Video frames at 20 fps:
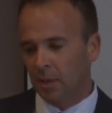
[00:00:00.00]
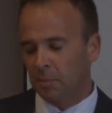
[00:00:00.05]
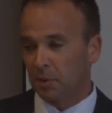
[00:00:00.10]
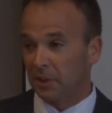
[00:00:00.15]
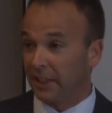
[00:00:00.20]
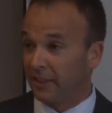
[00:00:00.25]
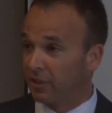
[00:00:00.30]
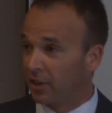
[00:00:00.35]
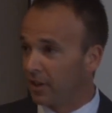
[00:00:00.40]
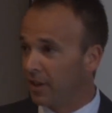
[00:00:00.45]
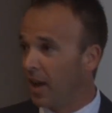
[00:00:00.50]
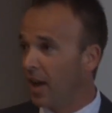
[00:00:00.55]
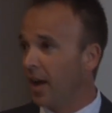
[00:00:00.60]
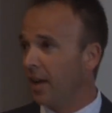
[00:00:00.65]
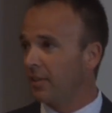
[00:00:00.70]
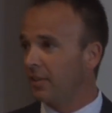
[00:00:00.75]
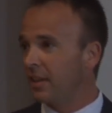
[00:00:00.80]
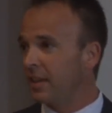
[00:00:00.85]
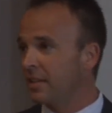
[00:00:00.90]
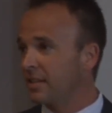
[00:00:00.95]
Believe it or
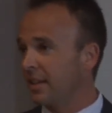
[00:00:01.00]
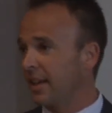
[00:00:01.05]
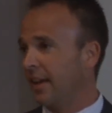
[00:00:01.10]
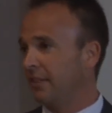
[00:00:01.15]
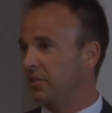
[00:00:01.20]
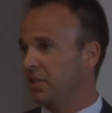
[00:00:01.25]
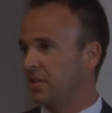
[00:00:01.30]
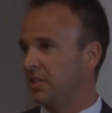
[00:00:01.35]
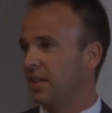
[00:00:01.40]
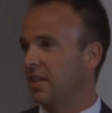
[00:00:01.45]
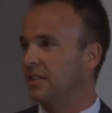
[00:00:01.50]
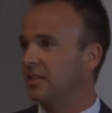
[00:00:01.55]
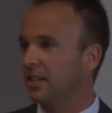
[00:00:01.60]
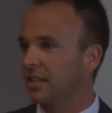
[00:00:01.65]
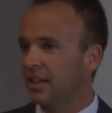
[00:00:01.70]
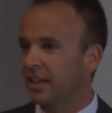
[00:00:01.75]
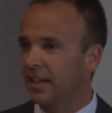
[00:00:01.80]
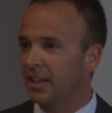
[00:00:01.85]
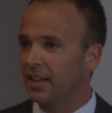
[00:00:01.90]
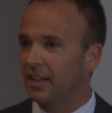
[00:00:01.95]
not, things I have to say
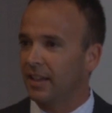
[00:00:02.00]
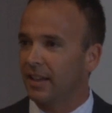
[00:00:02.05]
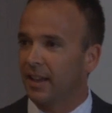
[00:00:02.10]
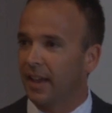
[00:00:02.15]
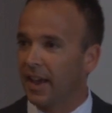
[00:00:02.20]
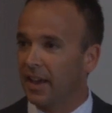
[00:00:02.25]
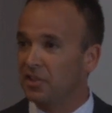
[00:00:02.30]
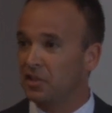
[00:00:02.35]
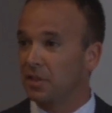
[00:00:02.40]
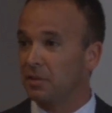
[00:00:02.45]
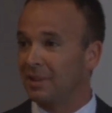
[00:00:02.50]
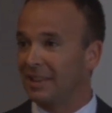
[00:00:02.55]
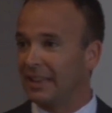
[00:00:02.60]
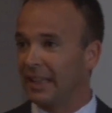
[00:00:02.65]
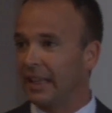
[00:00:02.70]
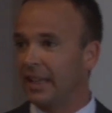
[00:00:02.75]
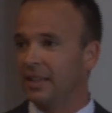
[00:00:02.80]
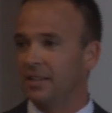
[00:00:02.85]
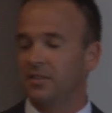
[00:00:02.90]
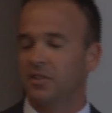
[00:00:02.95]
today actually
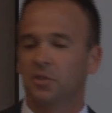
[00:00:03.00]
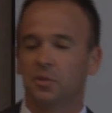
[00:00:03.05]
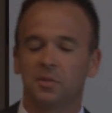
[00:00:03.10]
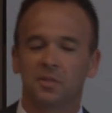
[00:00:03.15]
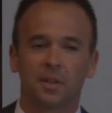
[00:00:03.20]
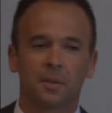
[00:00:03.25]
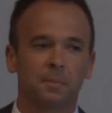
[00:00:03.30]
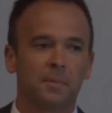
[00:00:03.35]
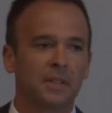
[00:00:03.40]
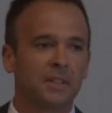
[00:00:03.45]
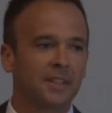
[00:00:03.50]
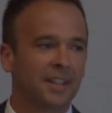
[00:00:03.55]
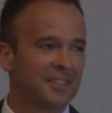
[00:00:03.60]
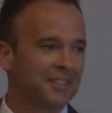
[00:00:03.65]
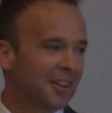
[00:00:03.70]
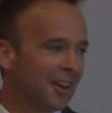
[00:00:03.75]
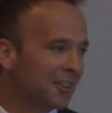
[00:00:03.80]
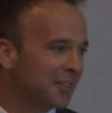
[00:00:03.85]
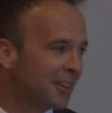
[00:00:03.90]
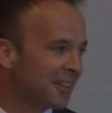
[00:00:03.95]
relate to something
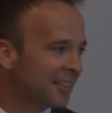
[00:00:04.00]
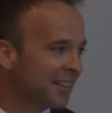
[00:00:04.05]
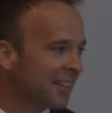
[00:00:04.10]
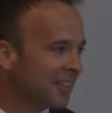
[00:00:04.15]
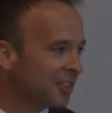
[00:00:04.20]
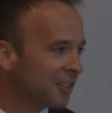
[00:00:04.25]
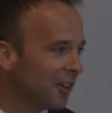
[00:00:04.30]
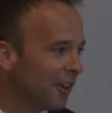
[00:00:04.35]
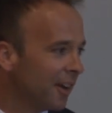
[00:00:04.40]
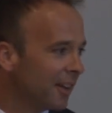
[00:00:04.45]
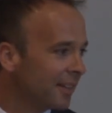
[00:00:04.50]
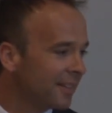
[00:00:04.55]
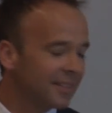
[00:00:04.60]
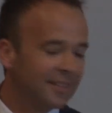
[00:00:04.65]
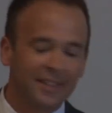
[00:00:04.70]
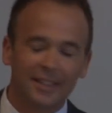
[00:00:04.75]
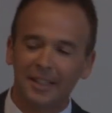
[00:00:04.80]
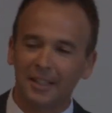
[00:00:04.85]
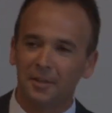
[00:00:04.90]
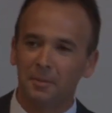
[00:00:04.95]
that Dr. Glenn taught
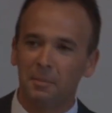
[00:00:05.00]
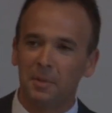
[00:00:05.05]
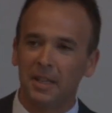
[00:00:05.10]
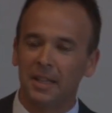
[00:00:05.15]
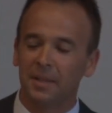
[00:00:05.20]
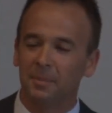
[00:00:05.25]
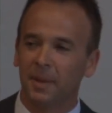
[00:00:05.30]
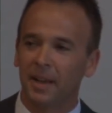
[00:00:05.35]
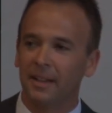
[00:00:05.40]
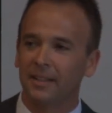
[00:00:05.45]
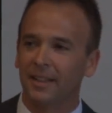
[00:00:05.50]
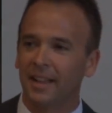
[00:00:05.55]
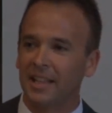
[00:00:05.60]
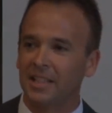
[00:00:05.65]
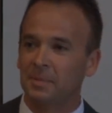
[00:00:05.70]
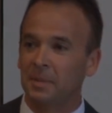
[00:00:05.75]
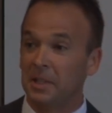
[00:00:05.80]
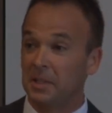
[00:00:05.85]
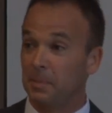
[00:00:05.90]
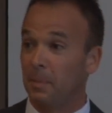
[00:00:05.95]
uh, me and my
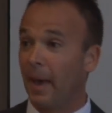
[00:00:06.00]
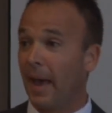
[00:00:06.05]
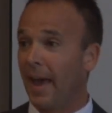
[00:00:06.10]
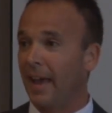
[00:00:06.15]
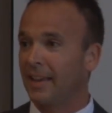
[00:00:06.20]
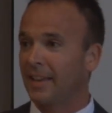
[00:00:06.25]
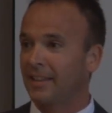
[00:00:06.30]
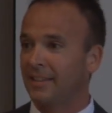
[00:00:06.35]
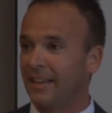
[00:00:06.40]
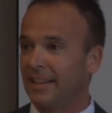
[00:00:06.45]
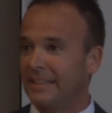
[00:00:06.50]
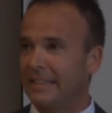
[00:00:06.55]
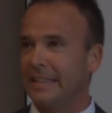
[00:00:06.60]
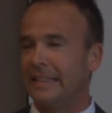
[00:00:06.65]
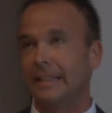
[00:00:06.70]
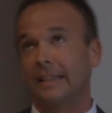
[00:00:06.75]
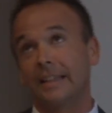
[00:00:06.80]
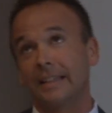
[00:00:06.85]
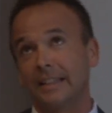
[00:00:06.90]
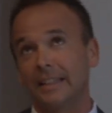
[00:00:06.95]
classmates back in
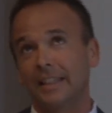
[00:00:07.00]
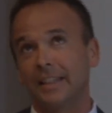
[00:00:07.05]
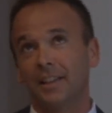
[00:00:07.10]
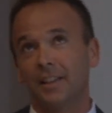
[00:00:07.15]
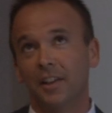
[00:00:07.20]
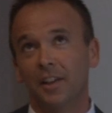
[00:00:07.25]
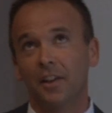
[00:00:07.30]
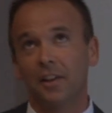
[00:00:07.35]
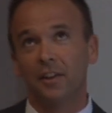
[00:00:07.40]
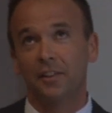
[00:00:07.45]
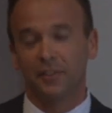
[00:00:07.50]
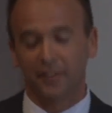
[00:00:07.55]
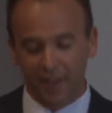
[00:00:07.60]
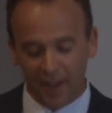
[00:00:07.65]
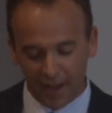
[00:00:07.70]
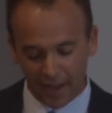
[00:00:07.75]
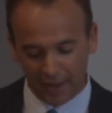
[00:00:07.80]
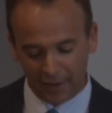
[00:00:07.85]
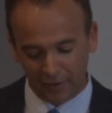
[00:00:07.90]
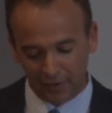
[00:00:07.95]

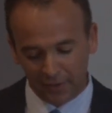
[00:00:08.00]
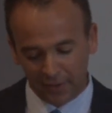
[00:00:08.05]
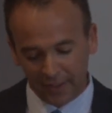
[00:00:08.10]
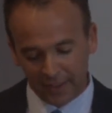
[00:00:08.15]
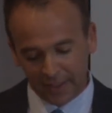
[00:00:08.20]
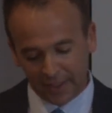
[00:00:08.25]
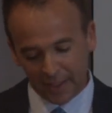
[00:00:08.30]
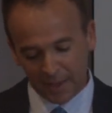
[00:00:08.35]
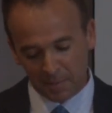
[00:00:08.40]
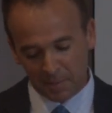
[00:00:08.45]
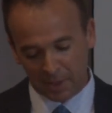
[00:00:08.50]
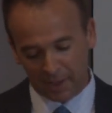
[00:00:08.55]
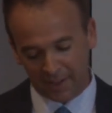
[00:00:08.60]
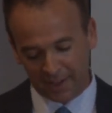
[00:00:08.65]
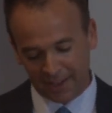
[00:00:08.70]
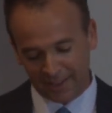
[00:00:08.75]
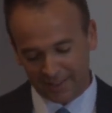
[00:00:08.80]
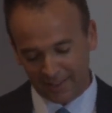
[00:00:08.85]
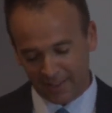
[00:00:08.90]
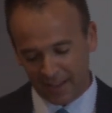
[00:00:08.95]
1995, but I'll
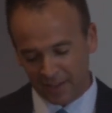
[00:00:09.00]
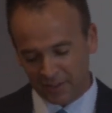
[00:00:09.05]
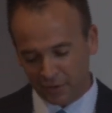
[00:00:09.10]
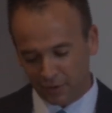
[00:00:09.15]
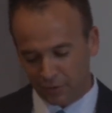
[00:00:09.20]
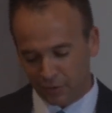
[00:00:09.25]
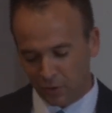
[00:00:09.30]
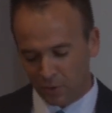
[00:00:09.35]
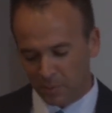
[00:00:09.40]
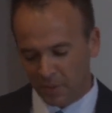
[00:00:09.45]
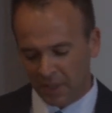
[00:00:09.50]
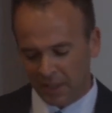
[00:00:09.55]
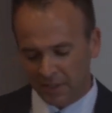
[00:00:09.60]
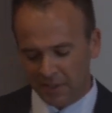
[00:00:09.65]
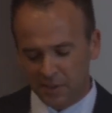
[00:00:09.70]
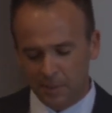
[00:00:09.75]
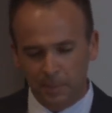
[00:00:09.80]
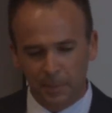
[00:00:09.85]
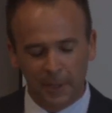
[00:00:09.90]
get to that in a few minutes.